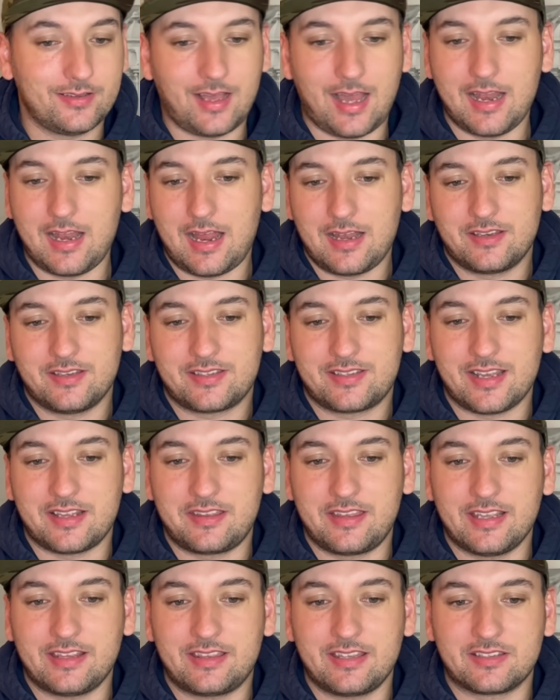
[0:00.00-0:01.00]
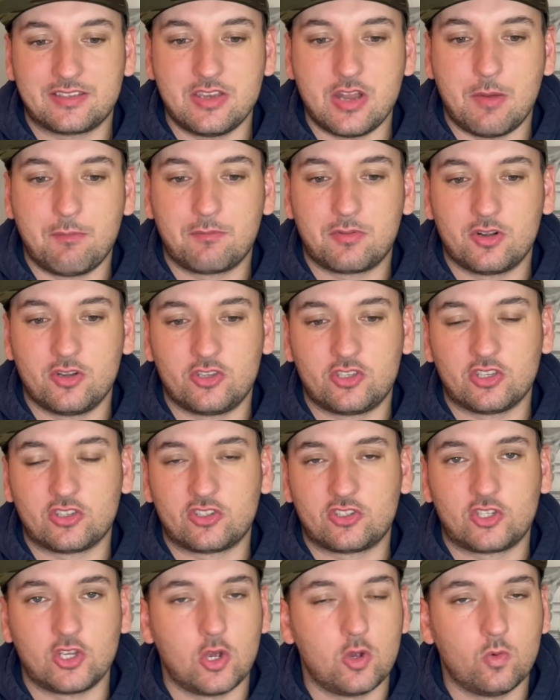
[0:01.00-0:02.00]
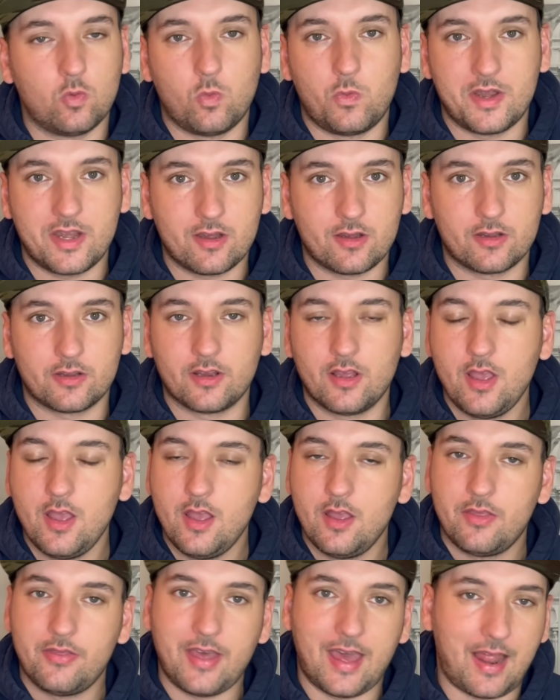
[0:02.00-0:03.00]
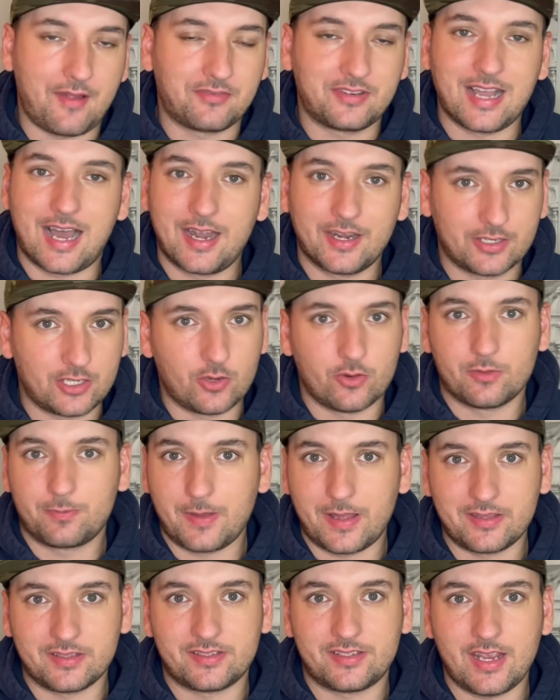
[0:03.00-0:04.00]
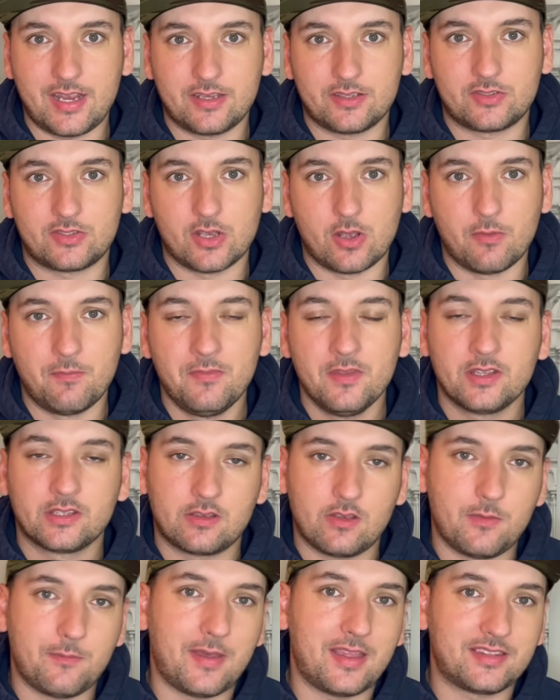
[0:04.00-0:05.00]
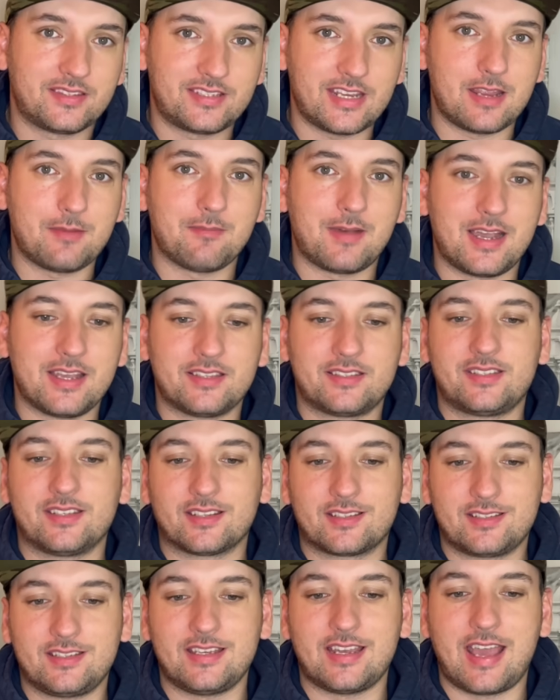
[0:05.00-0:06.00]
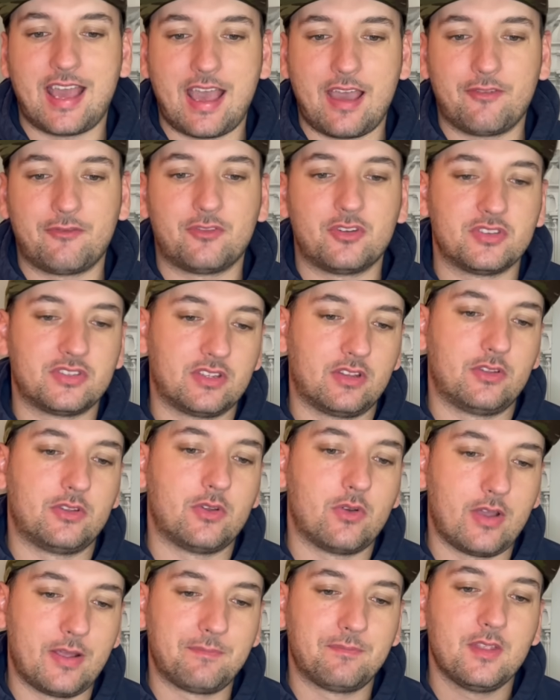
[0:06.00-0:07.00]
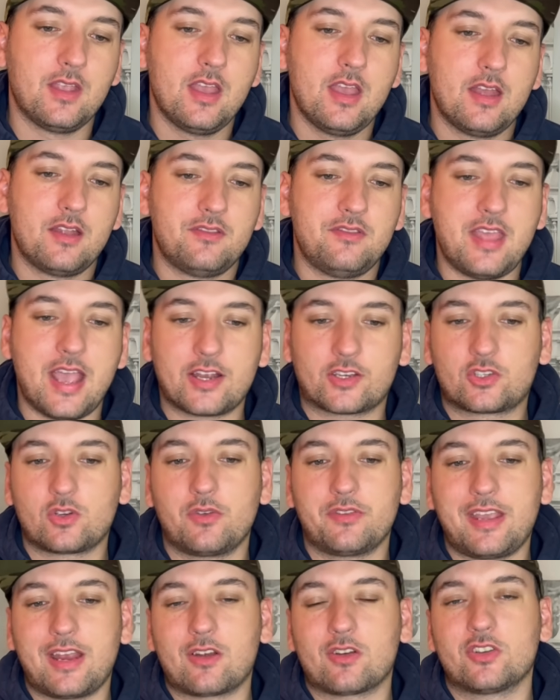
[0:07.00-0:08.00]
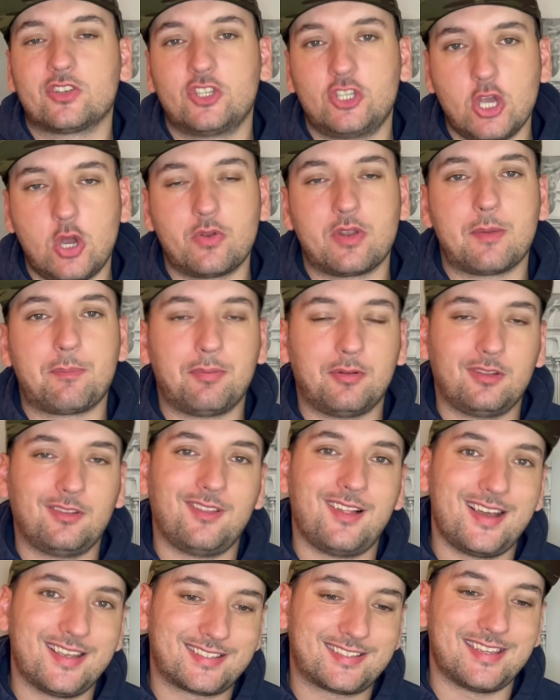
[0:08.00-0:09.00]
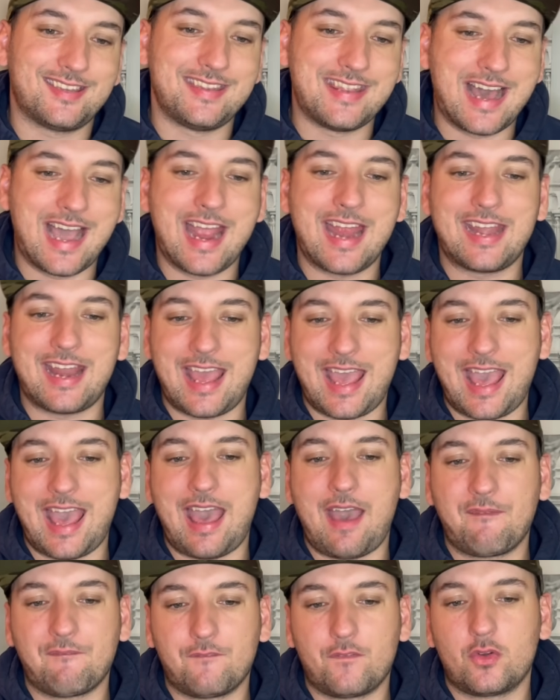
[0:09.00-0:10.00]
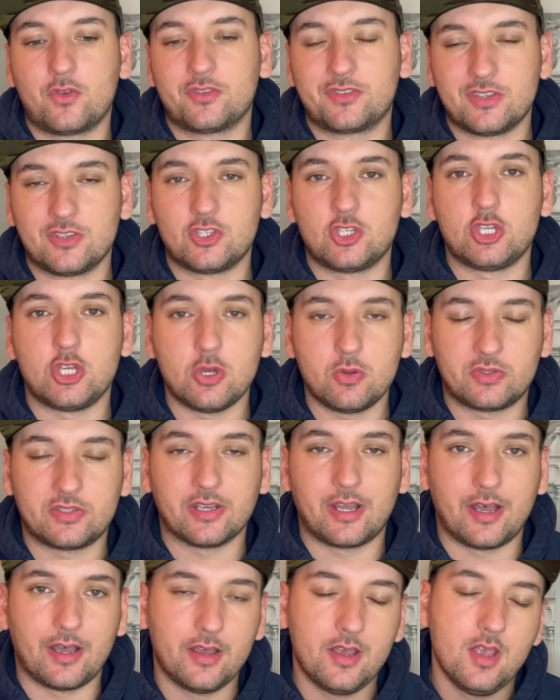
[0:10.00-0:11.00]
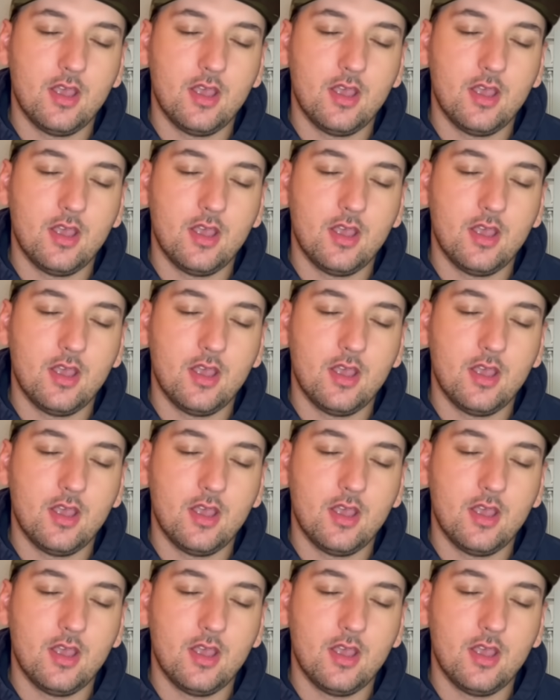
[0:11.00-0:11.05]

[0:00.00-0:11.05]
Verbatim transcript: I just, I think this number is just so weird that I've got to go with Penn State. So game Penn State minus minus sixteen and a half versus Illinois. Next, go with Arizona plus nine and a half versus Utah.